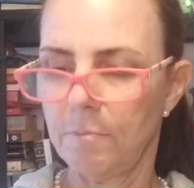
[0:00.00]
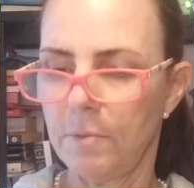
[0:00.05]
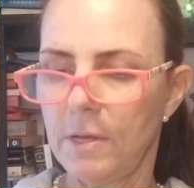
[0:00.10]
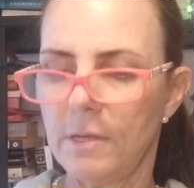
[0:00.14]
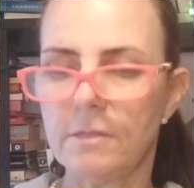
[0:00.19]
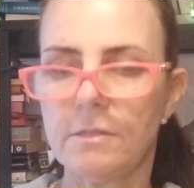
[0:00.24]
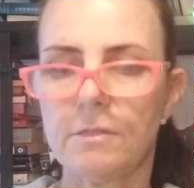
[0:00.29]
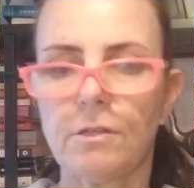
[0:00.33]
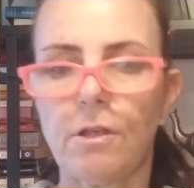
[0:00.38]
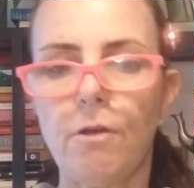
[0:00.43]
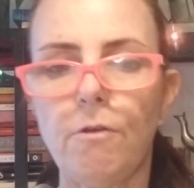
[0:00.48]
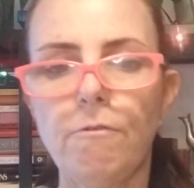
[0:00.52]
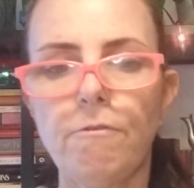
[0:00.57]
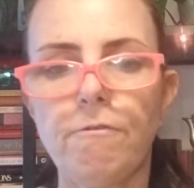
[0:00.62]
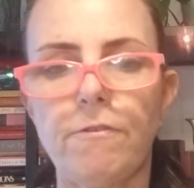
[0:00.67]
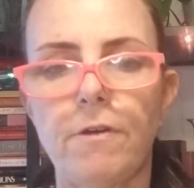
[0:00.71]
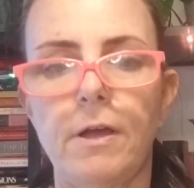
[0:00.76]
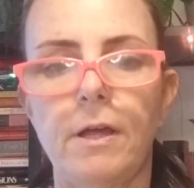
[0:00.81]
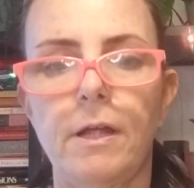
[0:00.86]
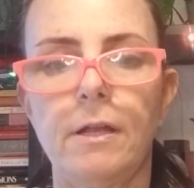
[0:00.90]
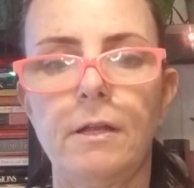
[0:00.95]
be so
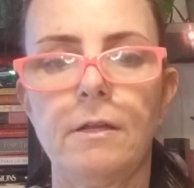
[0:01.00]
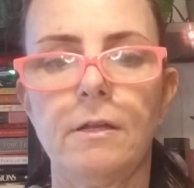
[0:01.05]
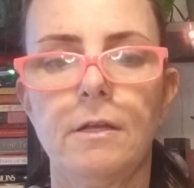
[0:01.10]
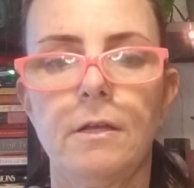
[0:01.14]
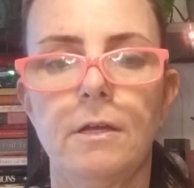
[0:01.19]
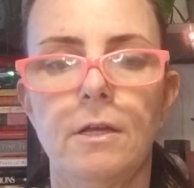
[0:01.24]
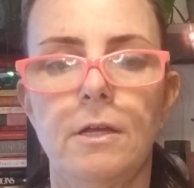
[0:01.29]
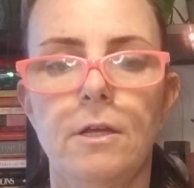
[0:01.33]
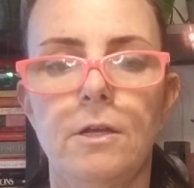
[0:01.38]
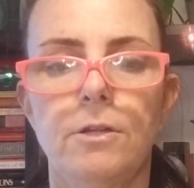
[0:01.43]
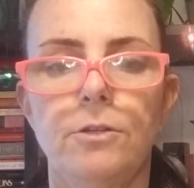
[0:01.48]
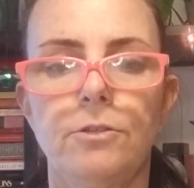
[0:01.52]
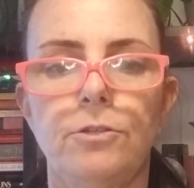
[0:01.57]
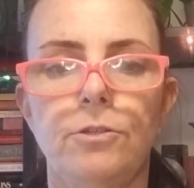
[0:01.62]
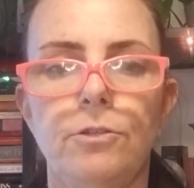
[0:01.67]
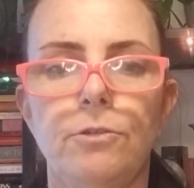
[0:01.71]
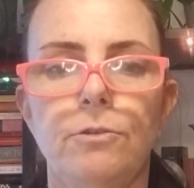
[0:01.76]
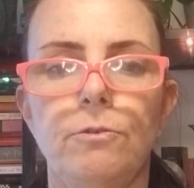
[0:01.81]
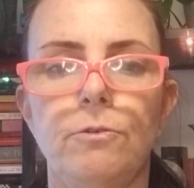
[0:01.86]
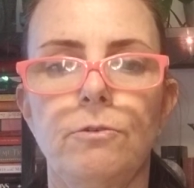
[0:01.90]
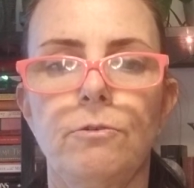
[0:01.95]
fun
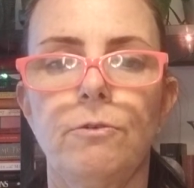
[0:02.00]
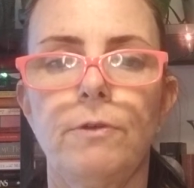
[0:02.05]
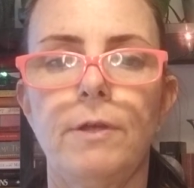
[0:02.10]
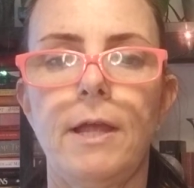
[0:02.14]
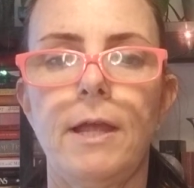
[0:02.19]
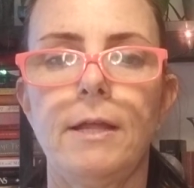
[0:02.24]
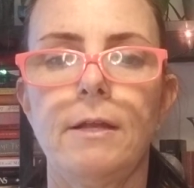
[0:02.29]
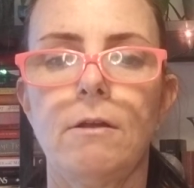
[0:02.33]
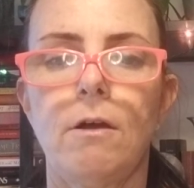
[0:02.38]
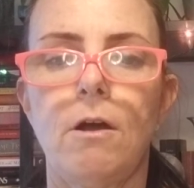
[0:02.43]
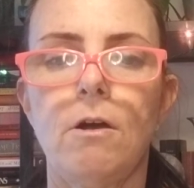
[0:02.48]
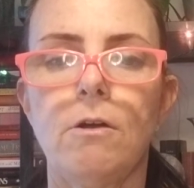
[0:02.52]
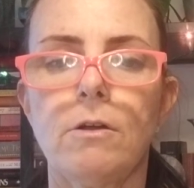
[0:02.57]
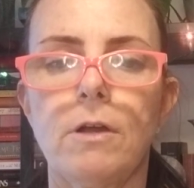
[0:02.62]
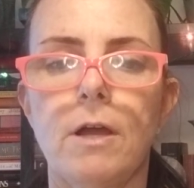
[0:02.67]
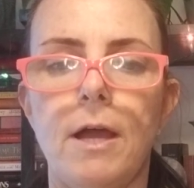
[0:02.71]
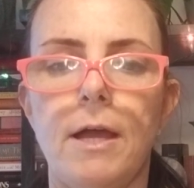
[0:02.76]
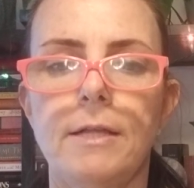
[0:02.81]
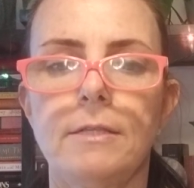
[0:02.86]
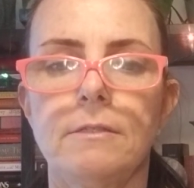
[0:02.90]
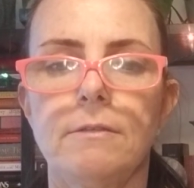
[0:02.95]
to create all
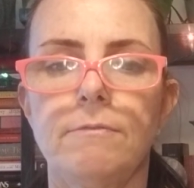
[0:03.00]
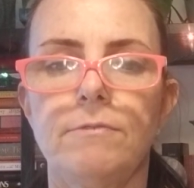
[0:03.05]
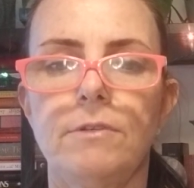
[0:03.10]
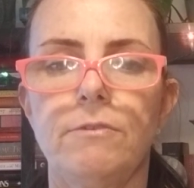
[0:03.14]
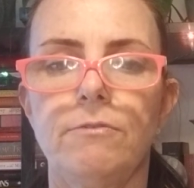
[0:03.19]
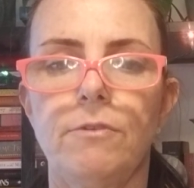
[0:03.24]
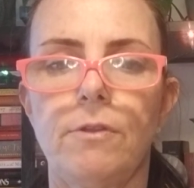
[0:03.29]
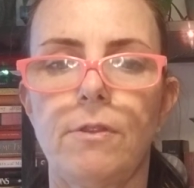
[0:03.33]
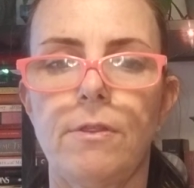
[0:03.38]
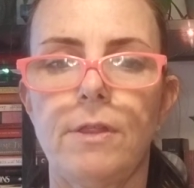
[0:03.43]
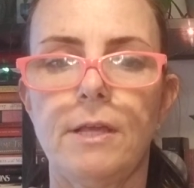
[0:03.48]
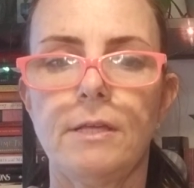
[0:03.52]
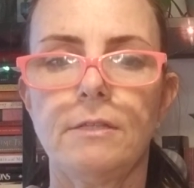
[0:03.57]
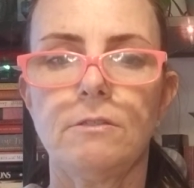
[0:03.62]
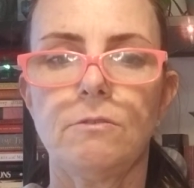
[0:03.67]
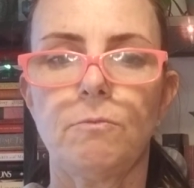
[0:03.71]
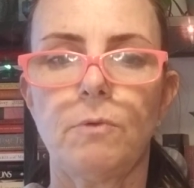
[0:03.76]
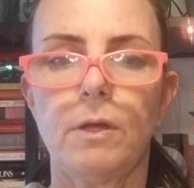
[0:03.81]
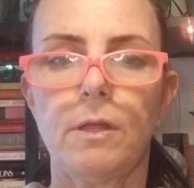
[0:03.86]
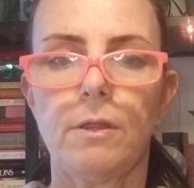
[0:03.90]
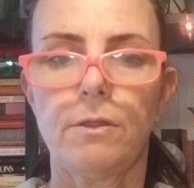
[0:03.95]
kinds of different
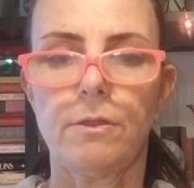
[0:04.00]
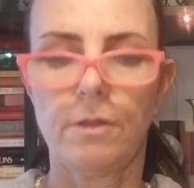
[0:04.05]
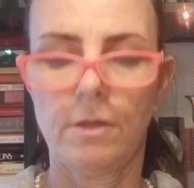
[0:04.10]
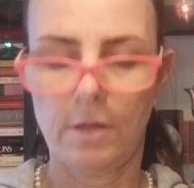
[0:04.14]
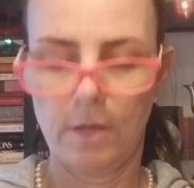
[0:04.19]
things with.